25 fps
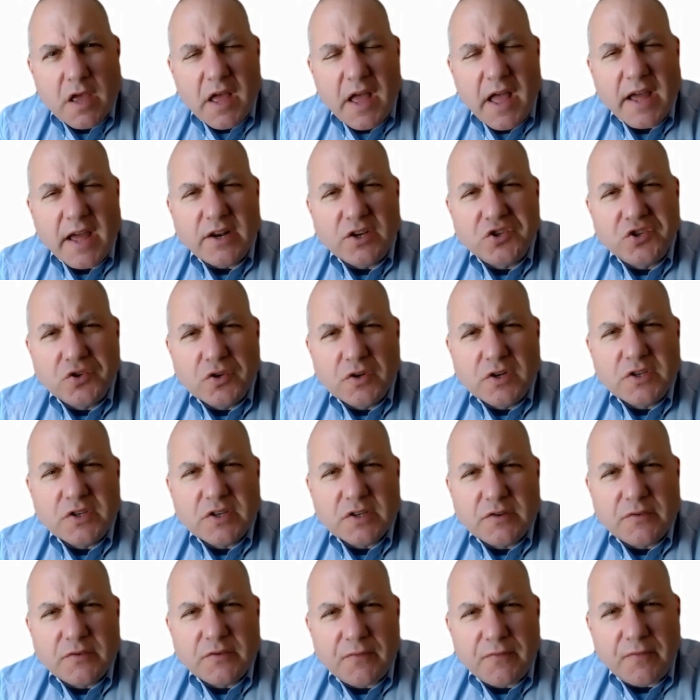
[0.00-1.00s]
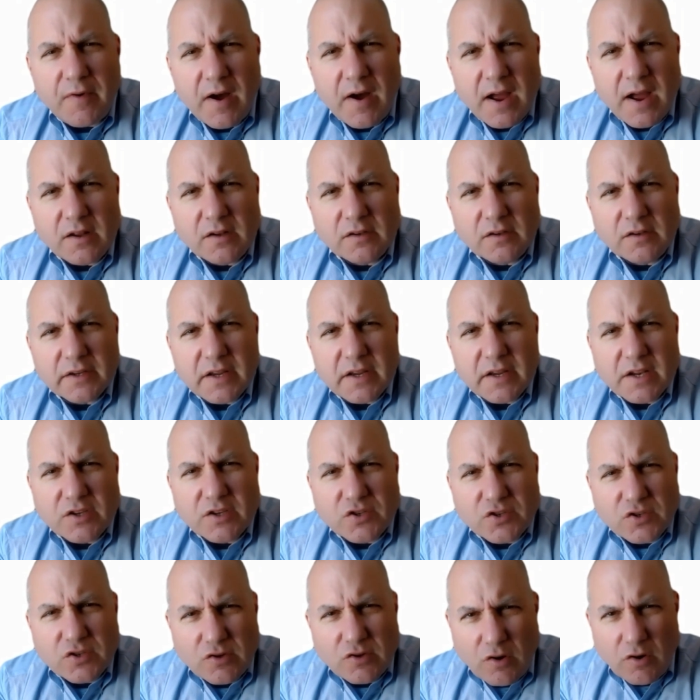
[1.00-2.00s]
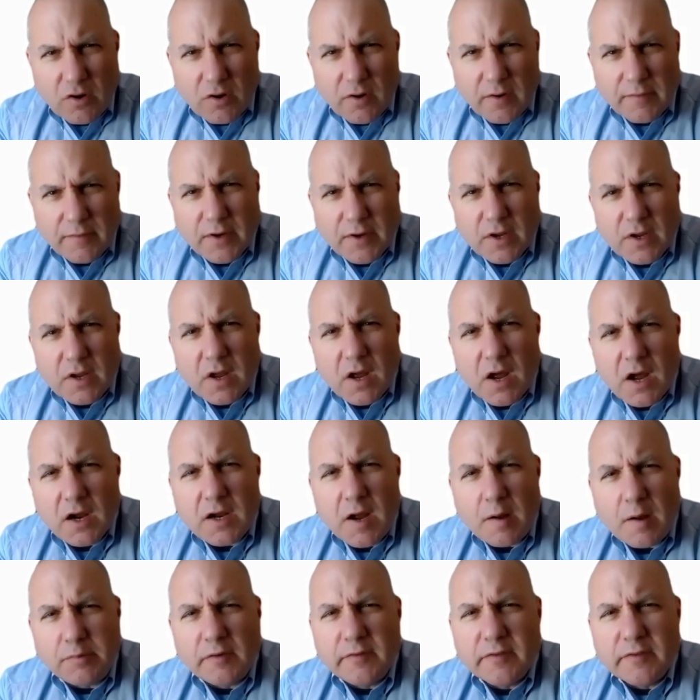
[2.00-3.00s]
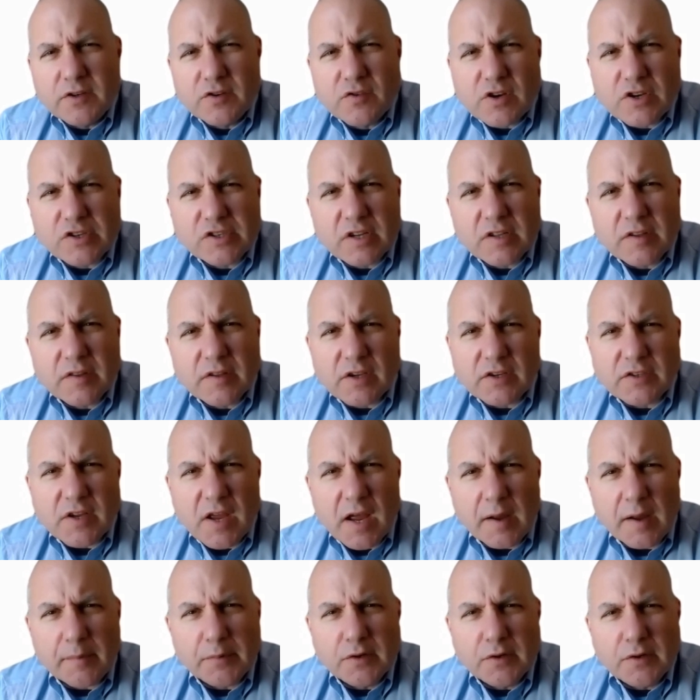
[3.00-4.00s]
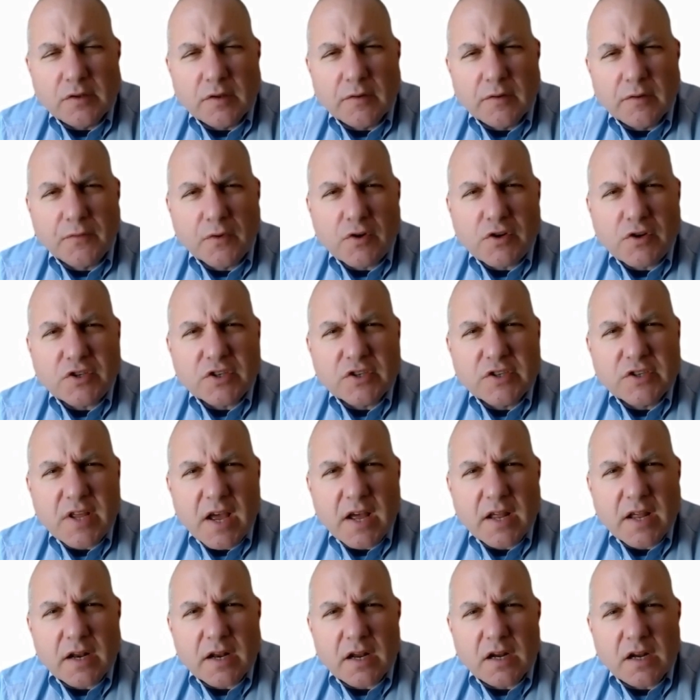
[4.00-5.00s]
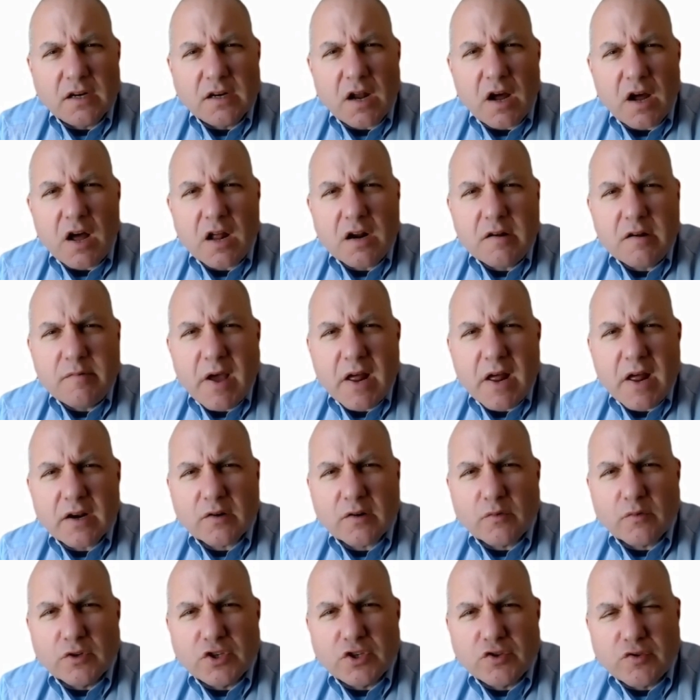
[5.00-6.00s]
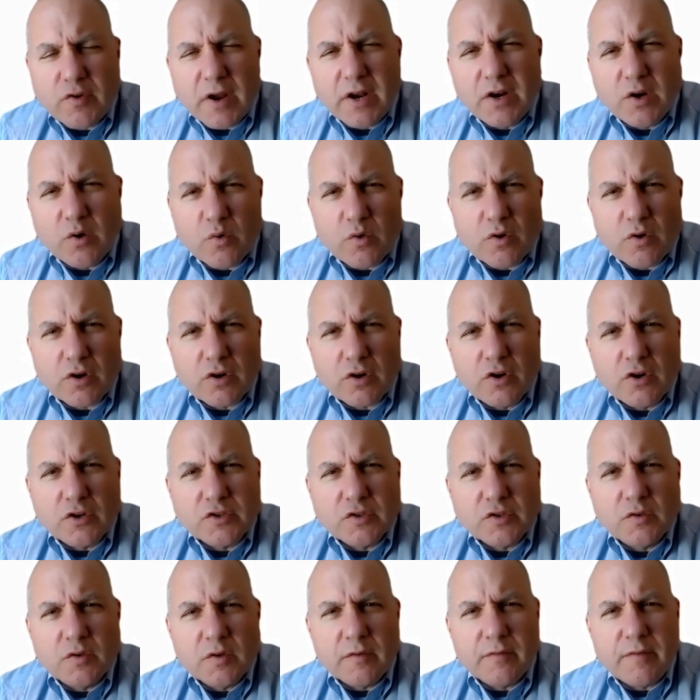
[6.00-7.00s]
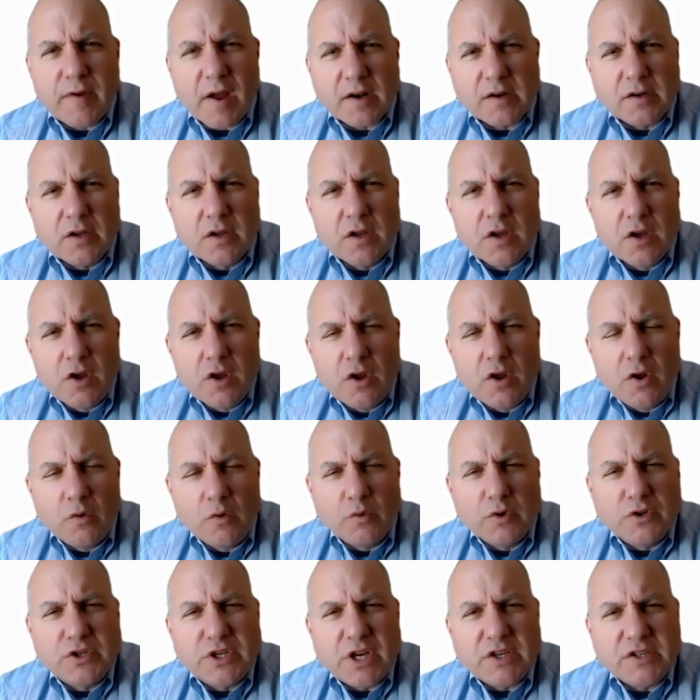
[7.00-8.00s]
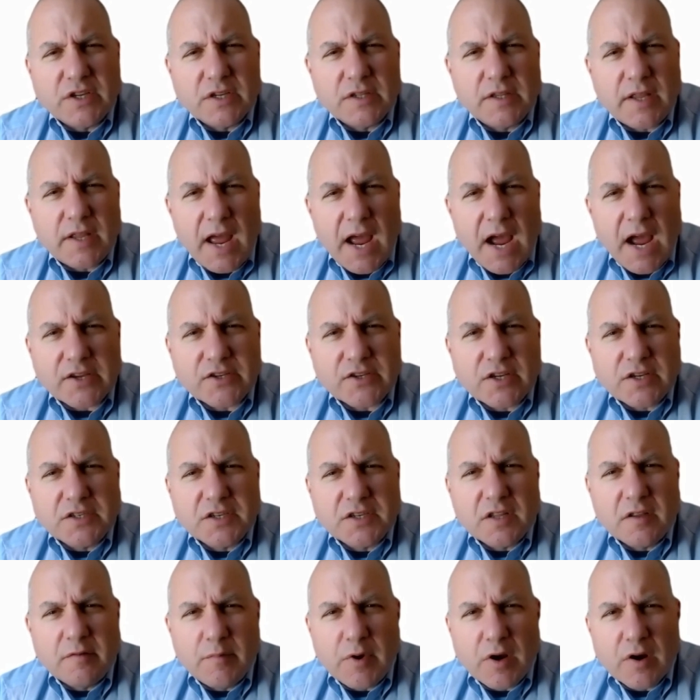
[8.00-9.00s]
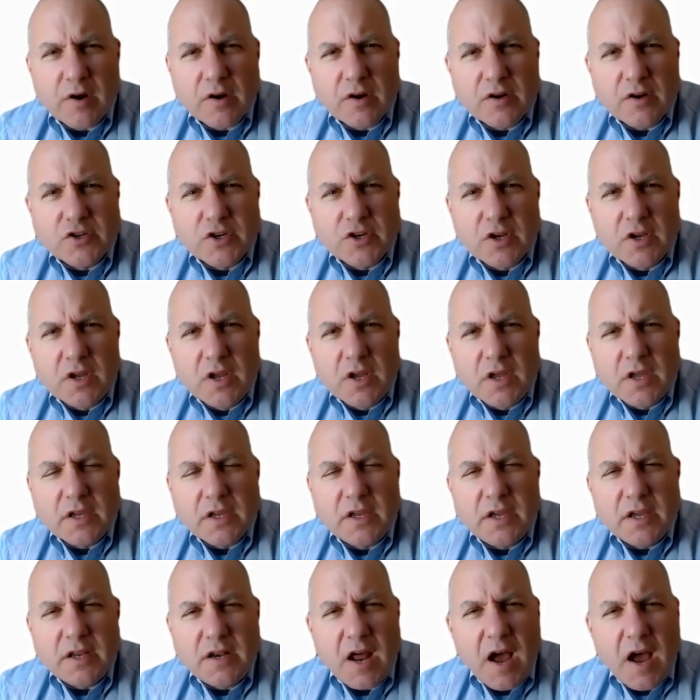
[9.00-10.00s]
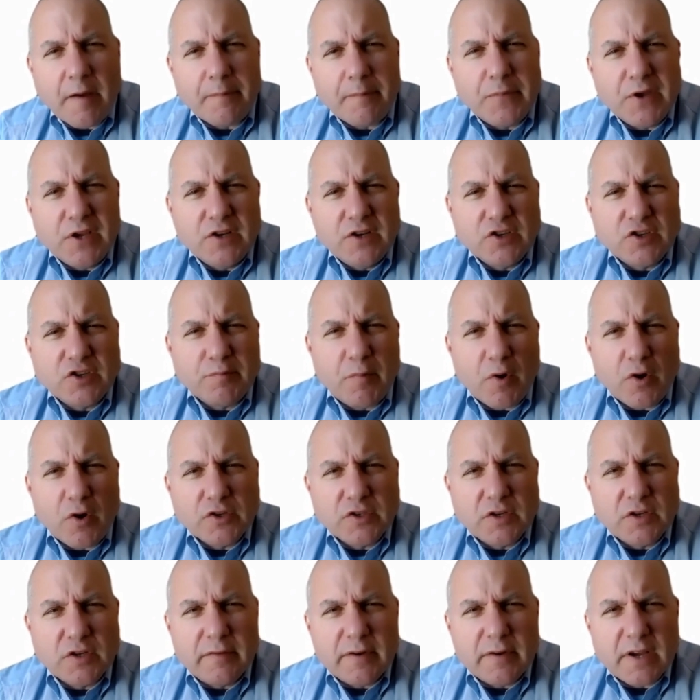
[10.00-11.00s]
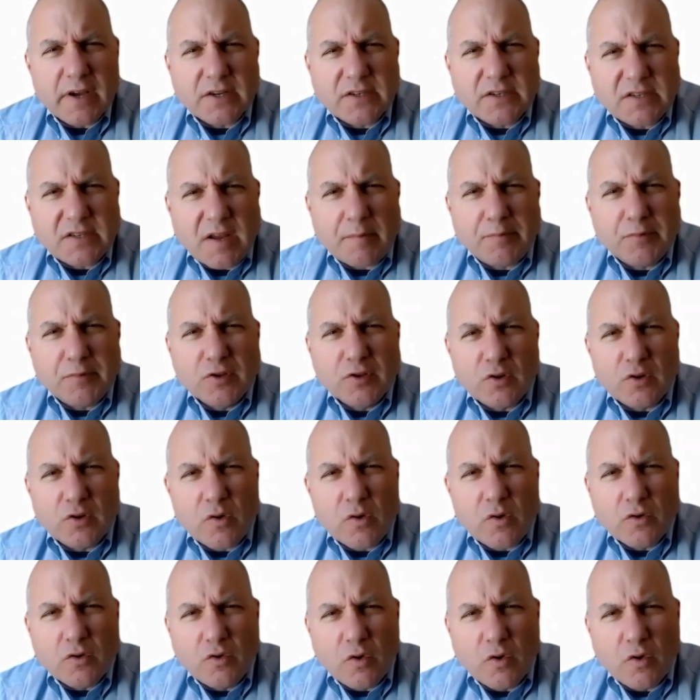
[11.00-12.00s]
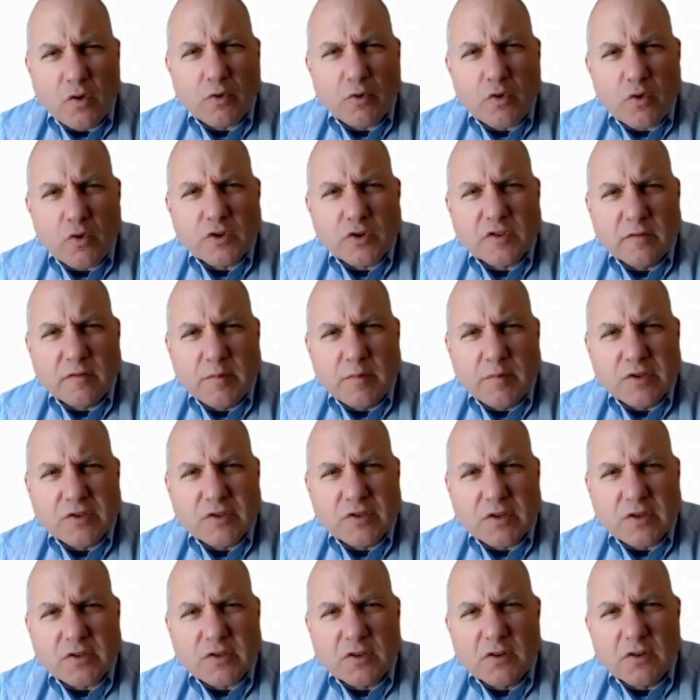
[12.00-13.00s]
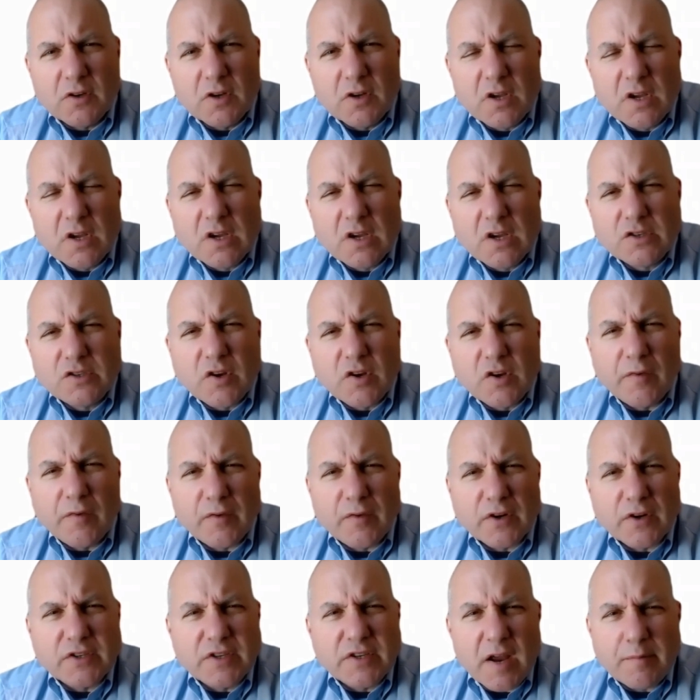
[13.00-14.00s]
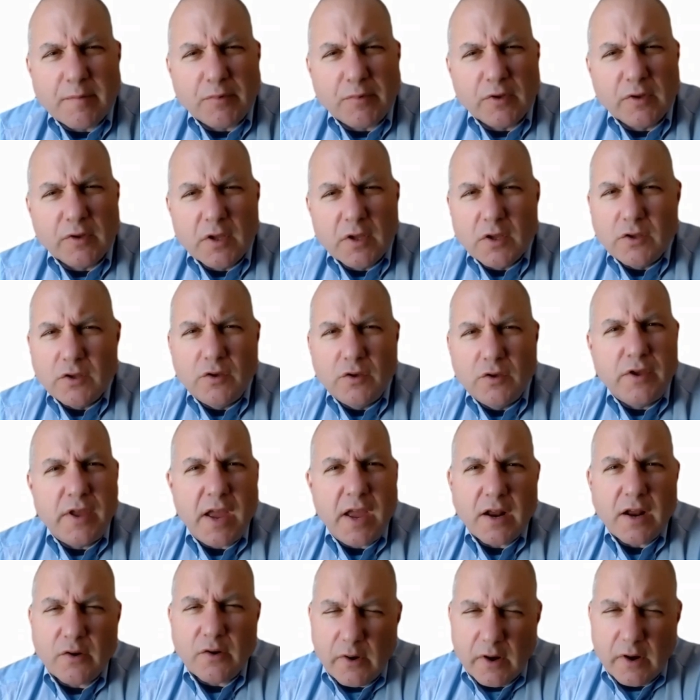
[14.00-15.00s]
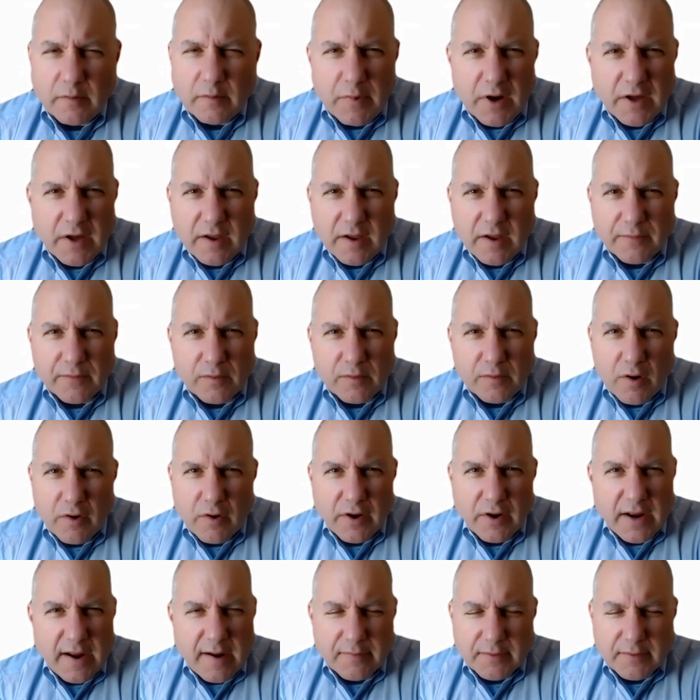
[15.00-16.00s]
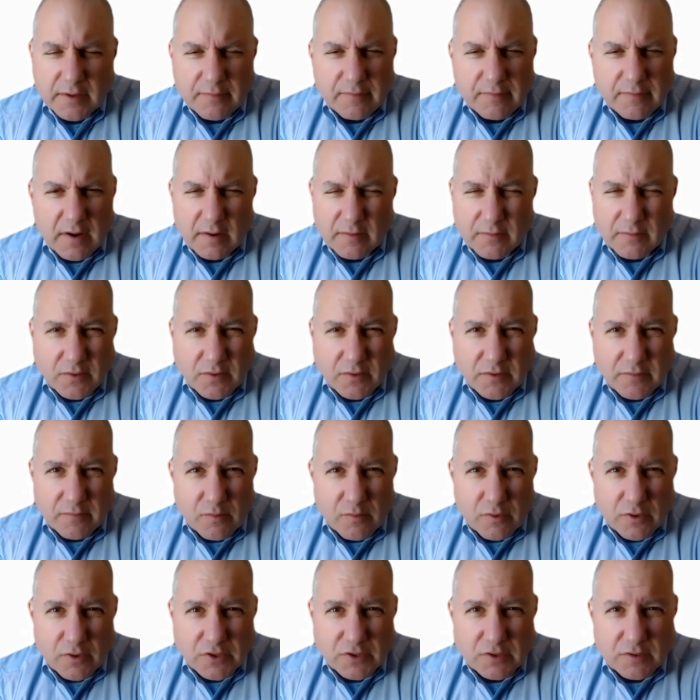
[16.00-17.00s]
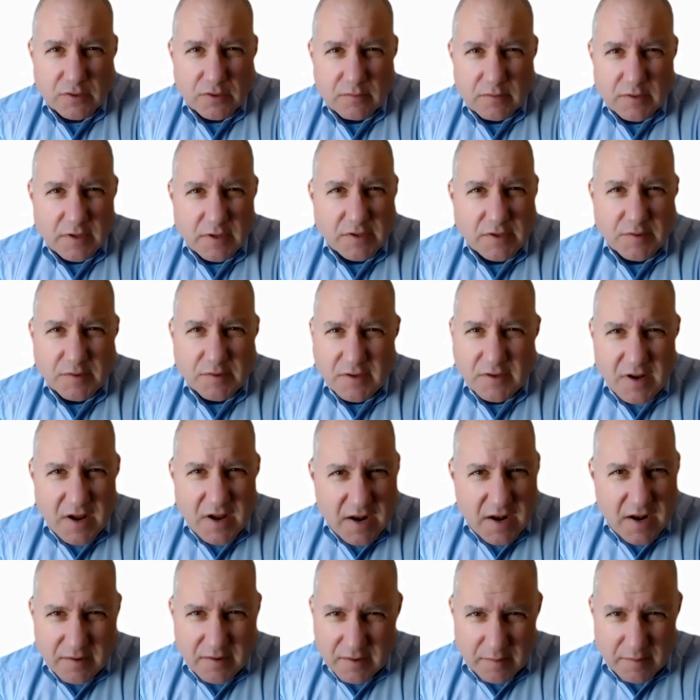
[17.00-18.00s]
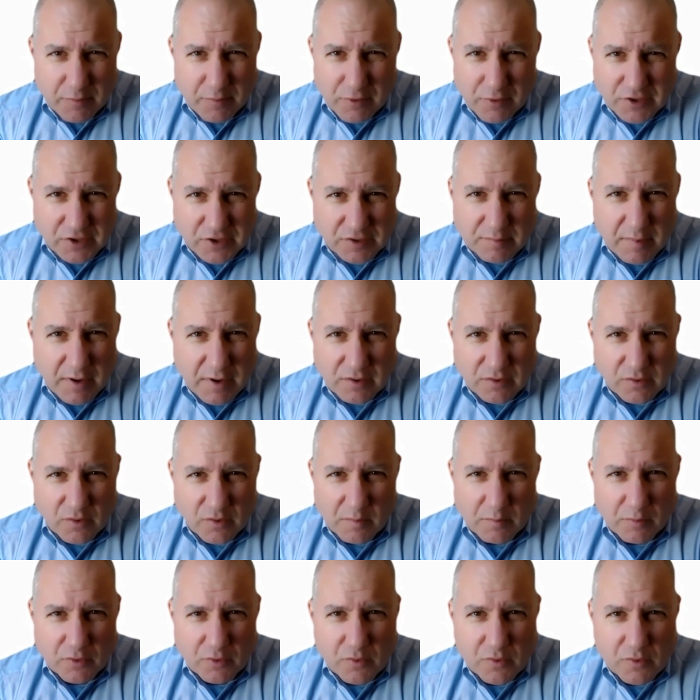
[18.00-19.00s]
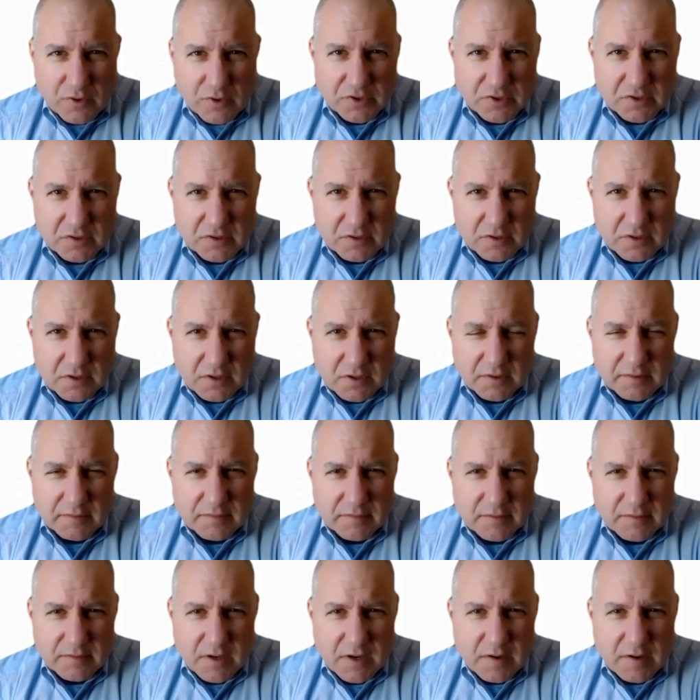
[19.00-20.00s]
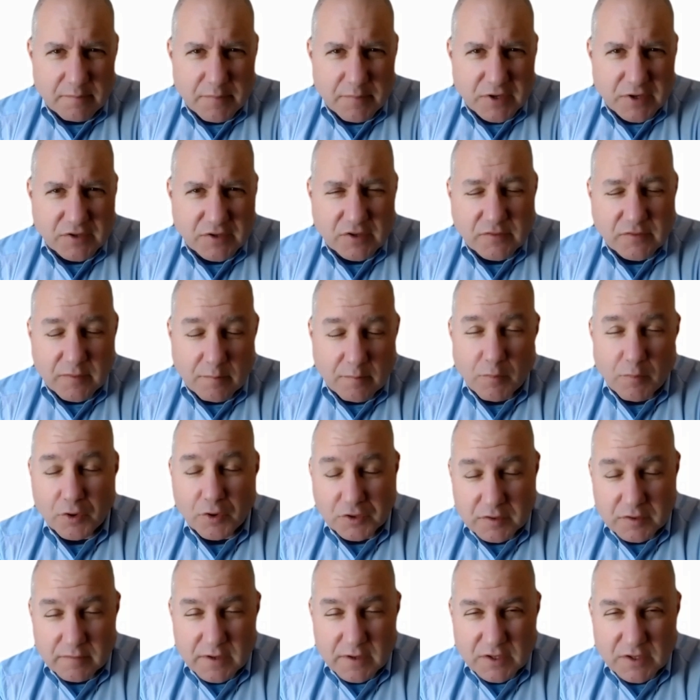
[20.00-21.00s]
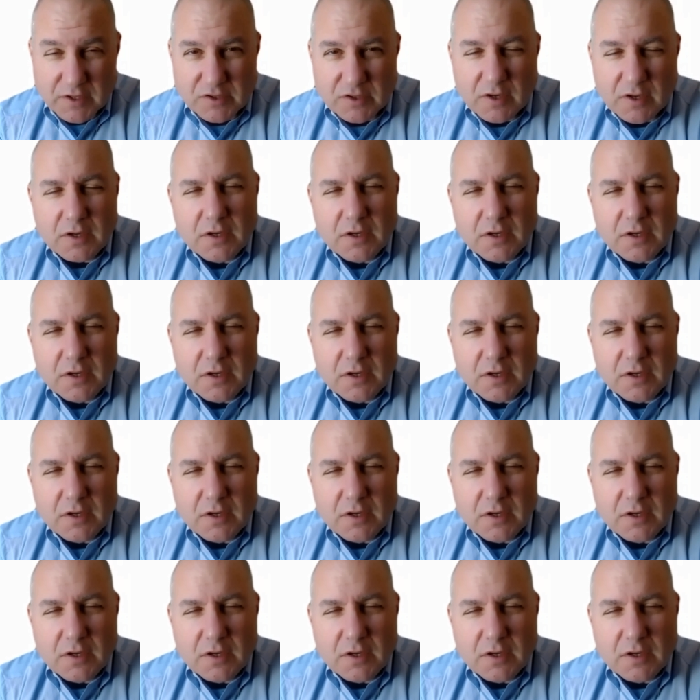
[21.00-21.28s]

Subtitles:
And as soon as it's filed and served, a couple of interesting things happen. The first is that an automatic restraining order goes into effect, which says that the assets of the marriage cannot be disposed of except in the normal course of business. So, for example, you can't go out and buy that Ferrari after you file for divorce. It's not a purchase made in the normal course of business for most of us.